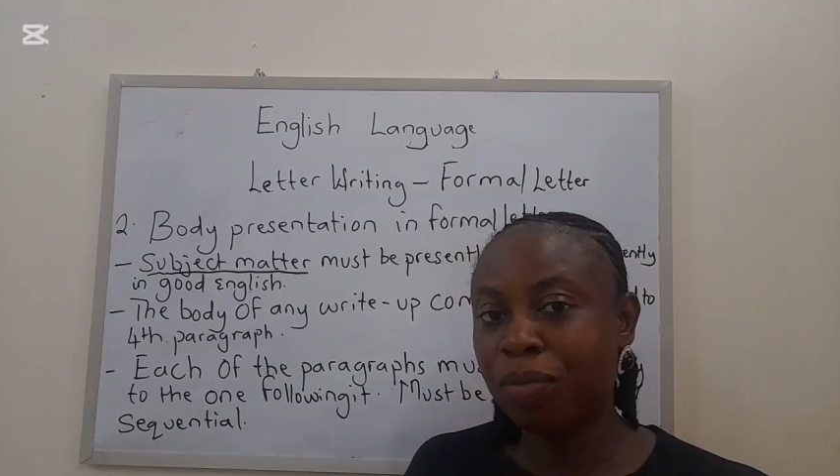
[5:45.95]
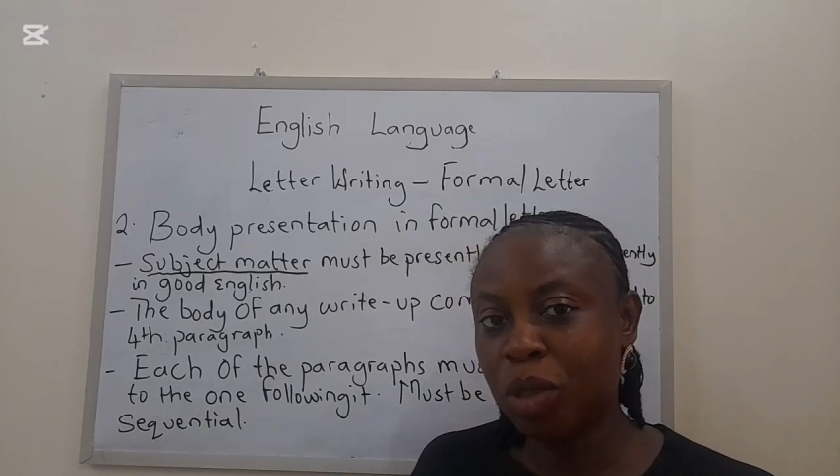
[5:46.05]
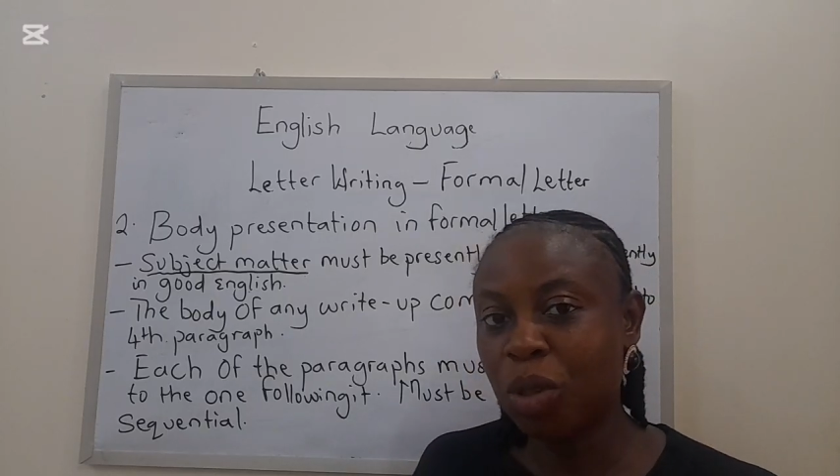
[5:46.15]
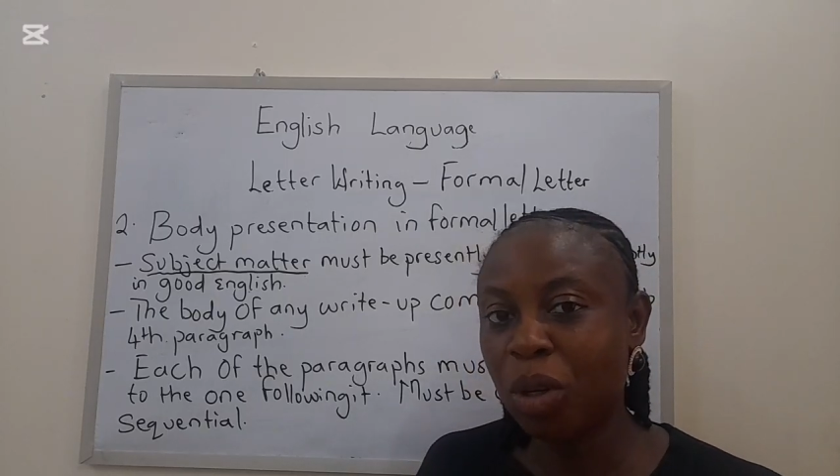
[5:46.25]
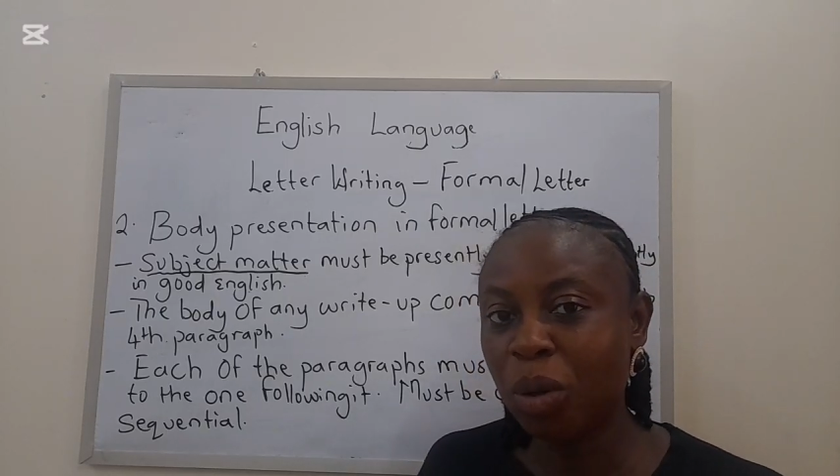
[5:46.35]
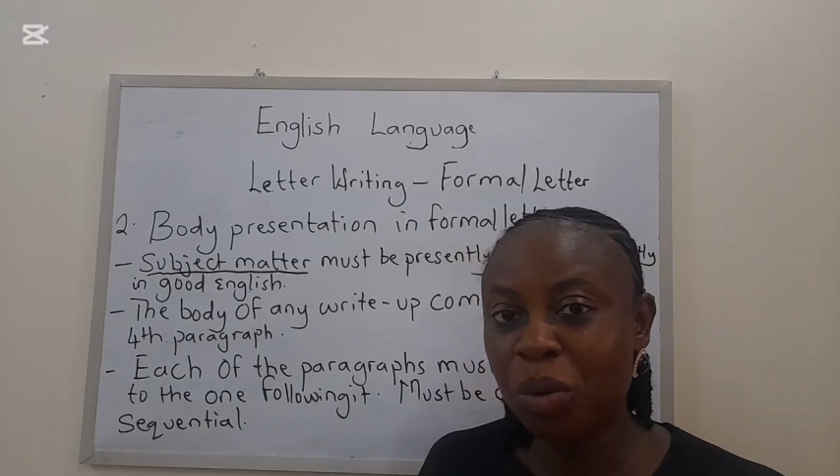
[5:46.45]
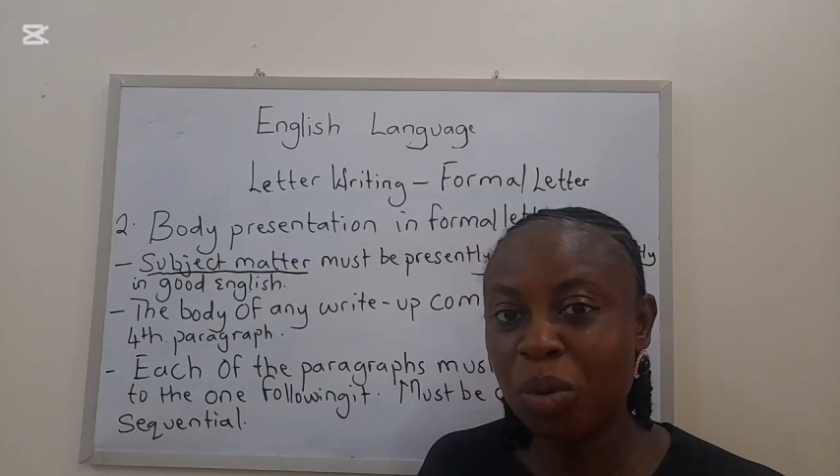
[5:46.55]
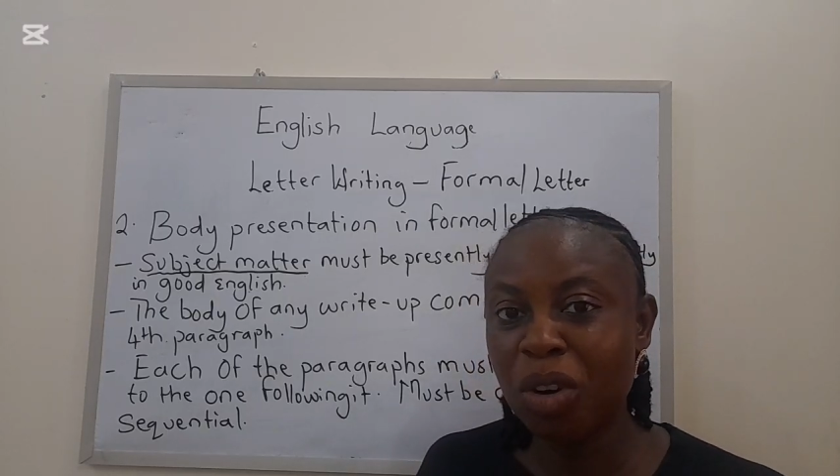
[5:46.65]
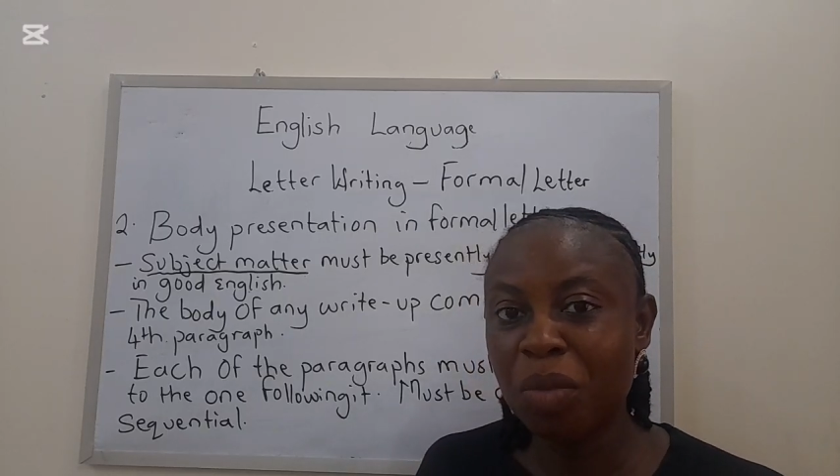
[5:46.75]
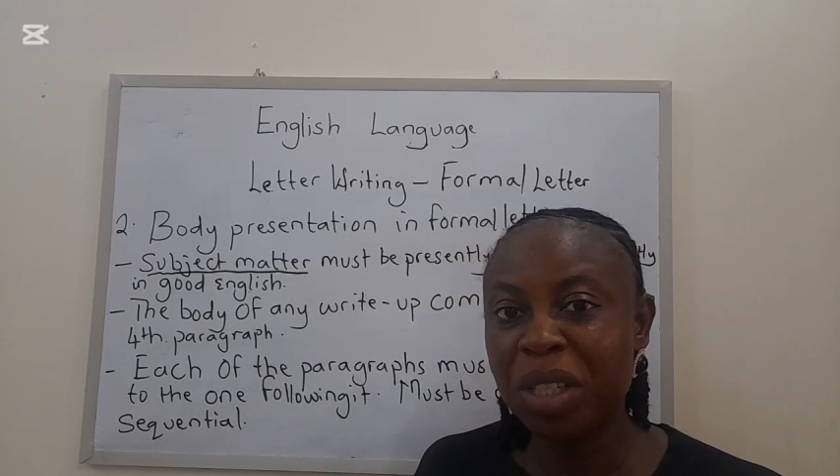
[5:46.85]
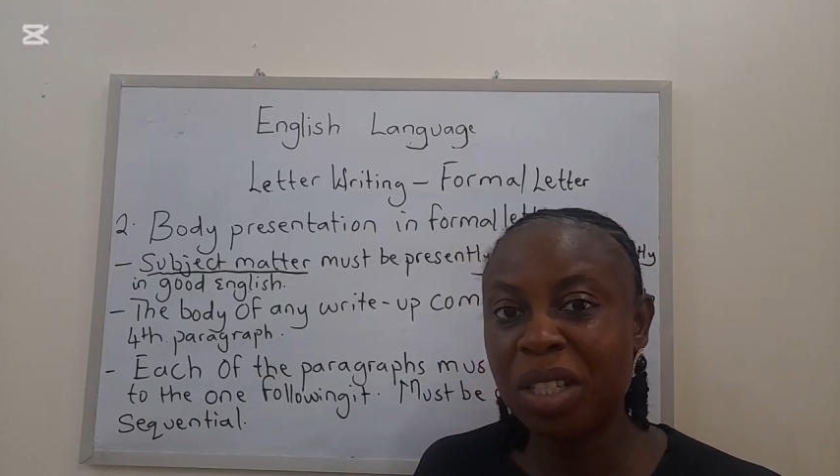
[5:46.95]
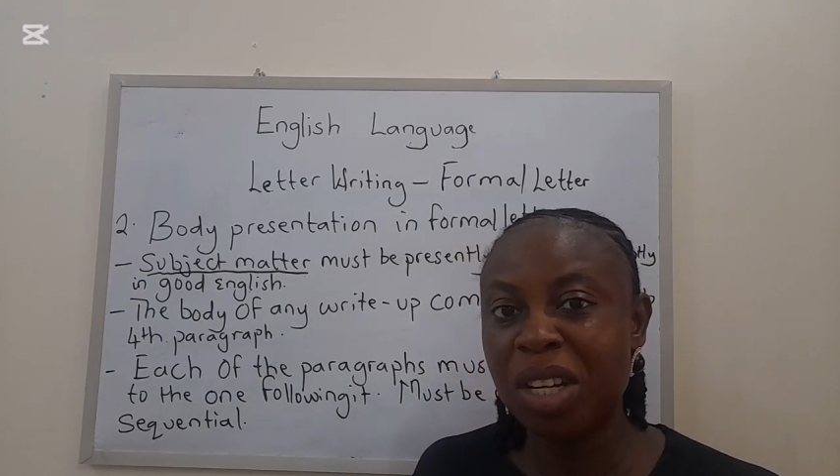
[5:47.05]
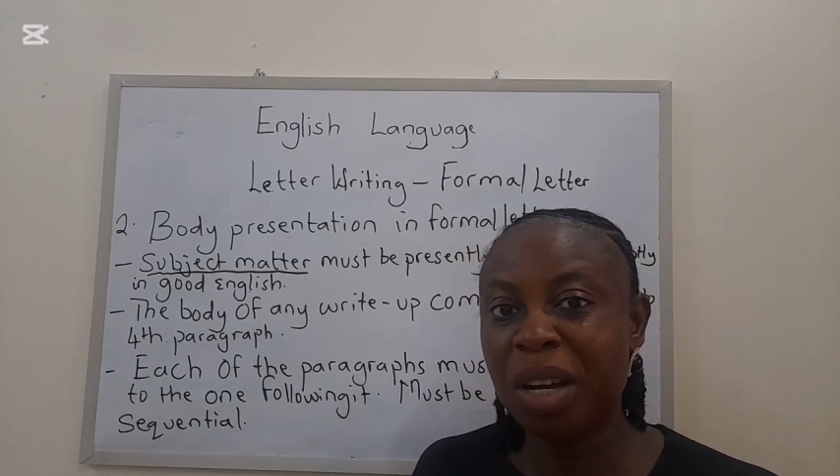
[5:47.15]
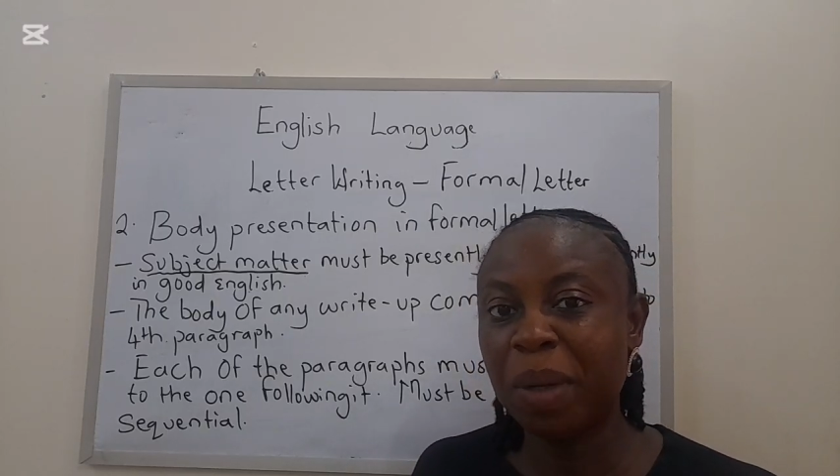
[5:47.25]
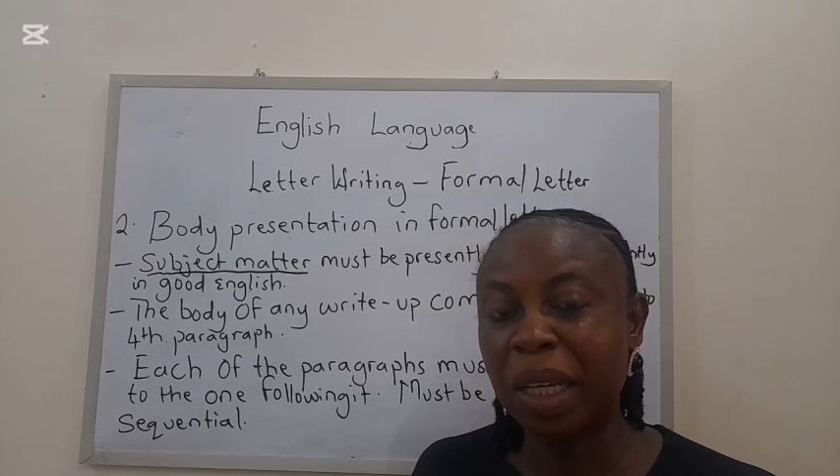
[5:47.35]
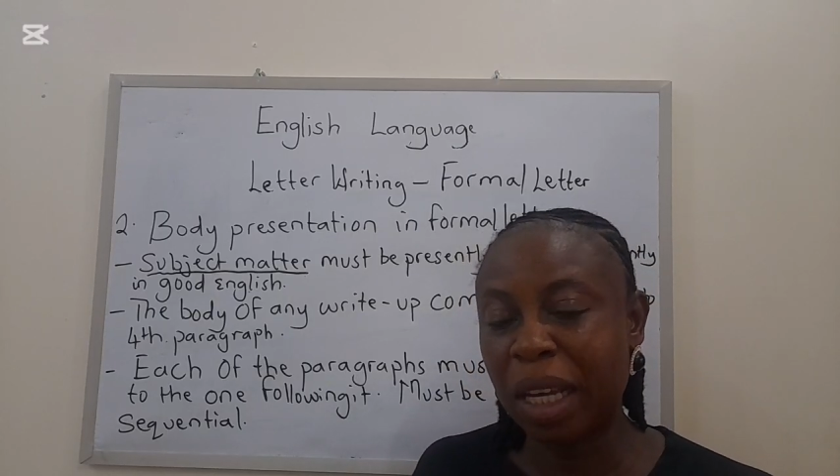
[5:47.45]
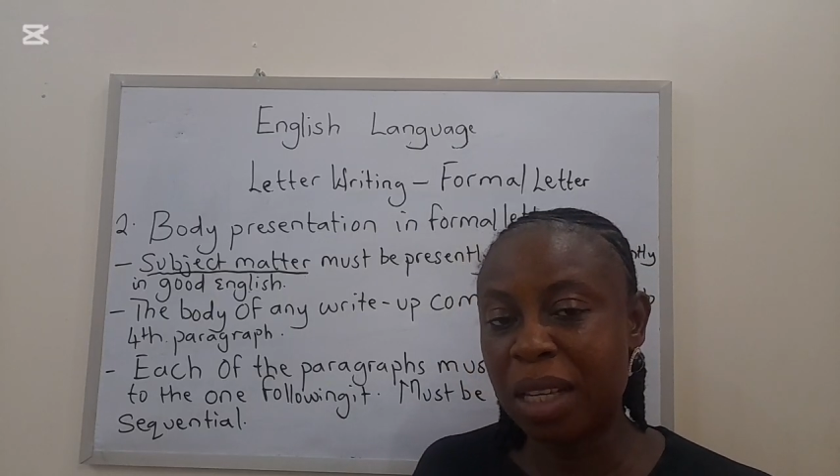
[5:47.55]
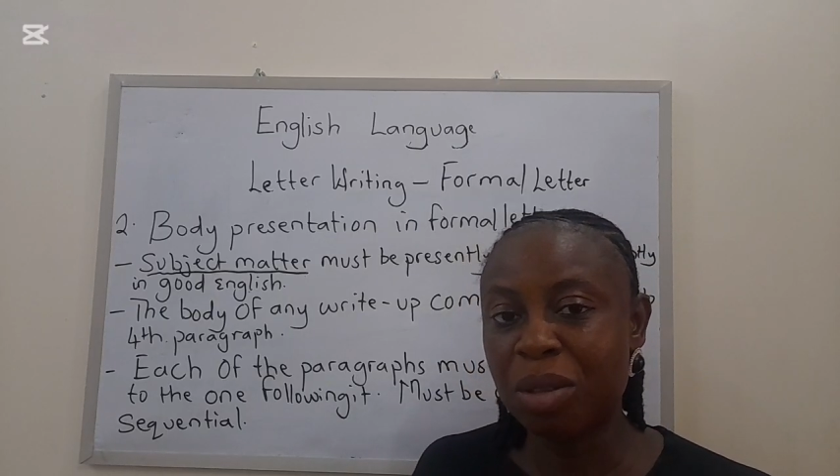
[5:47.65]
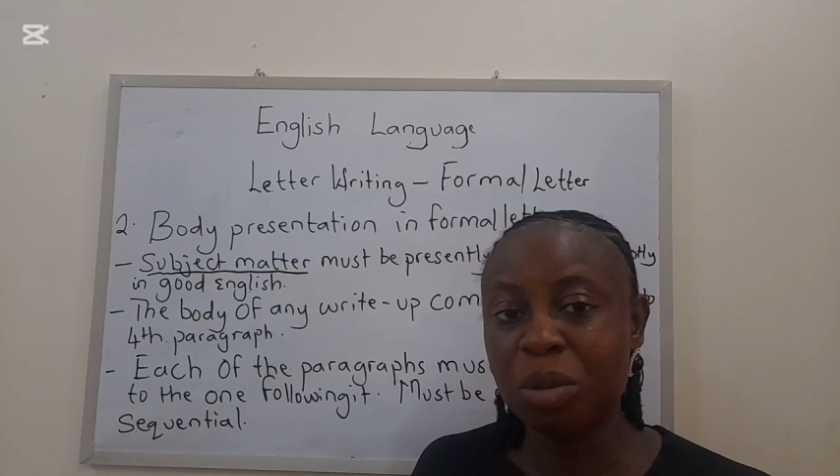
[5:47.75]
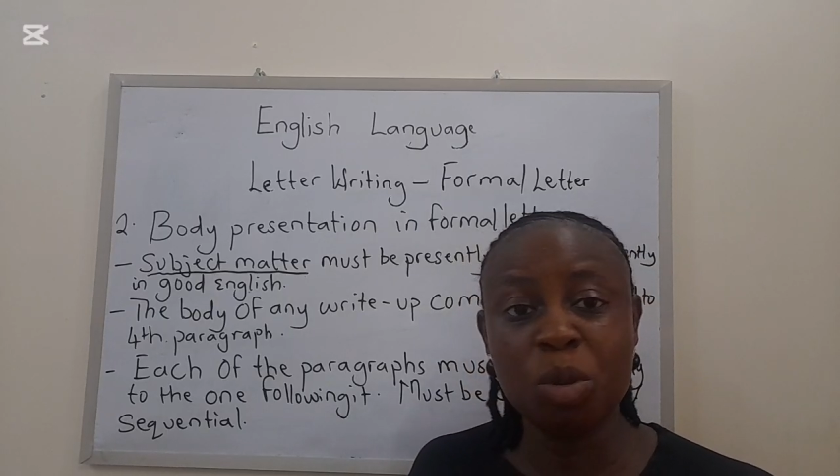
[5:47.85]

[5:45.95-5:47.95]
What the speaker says: to your local government chairman council